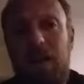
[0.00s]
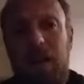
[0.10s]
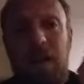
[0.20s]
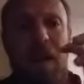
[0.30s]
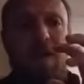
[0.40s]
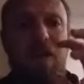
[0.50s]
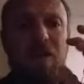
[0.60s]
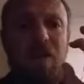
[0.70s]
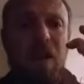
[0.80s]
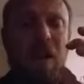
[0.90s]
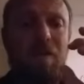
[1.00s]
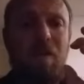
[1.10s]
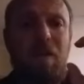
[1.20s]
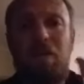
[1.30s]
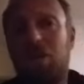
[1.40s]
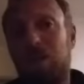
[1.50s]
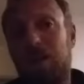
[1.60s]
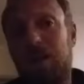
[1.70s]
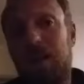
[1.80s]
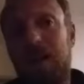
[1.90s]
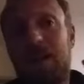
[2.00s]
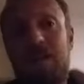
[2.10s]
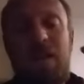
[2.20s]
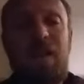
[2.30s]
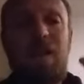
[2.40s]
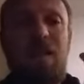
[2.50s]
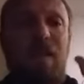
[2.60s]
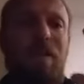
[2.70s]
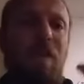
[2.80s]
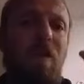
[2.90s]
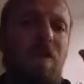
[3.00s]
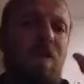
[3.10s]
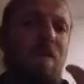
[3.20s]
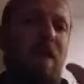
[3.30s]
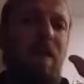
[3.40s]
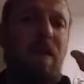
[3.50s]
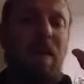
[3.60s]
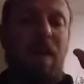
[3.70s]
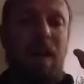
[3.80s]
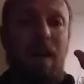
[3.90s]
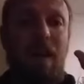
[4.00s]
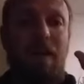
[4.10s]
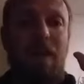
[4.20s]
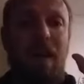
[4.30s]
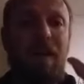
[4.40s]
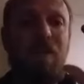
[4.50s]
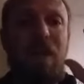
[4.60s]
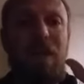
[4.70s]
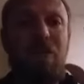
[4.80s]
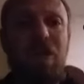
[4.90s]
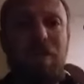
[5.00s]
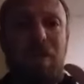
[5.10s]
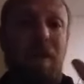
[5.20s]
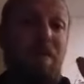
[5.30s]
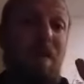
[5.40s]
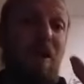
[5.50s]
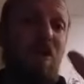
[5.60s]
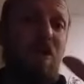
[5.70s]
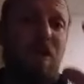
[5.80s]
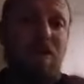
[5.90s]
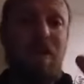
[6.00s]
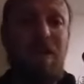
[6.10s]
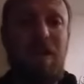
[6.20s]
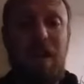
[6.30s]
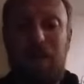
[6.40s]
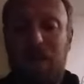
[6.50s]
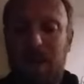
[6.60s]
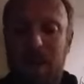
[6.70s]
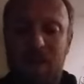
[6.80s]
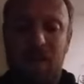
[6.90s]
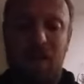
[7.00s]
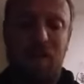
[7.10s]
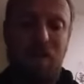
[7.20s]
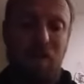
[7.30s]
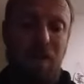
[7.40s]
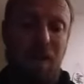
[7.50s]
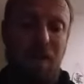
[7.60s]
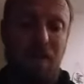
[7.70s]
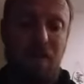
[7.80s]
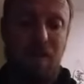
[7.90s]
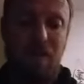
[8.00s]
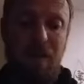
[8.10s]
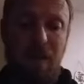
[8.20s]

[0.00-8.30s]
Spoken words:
Allow it to soak up all the water, and it's an easy fast meal, and it's fairly cheap, and most children in South Africa actually love 2-minute noodles.